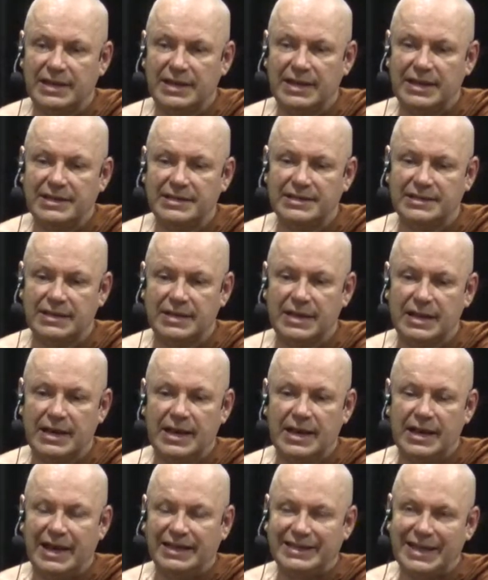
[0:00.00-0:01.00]
Is
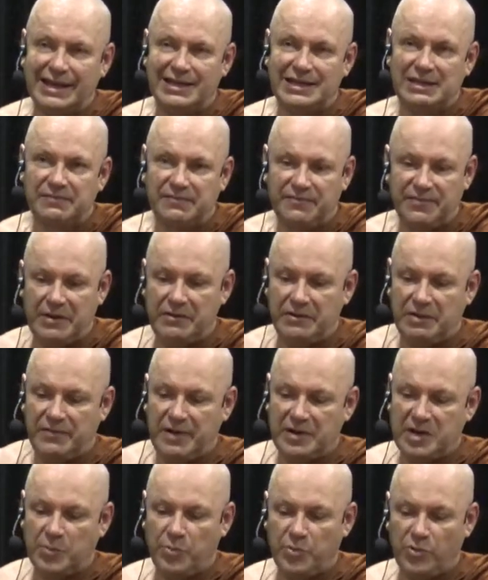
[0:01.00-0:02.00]
it's actually very
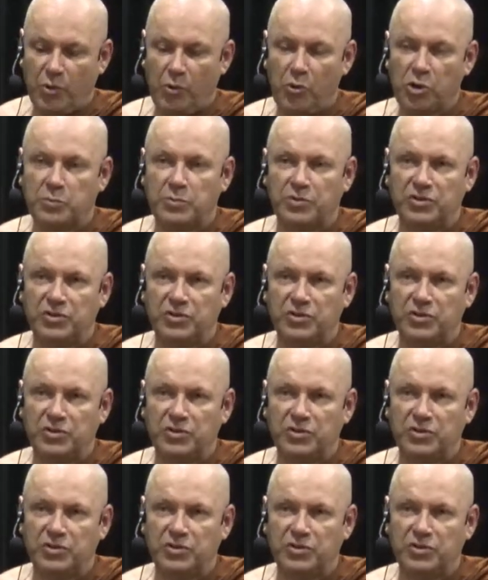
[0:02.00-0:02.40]
very broad.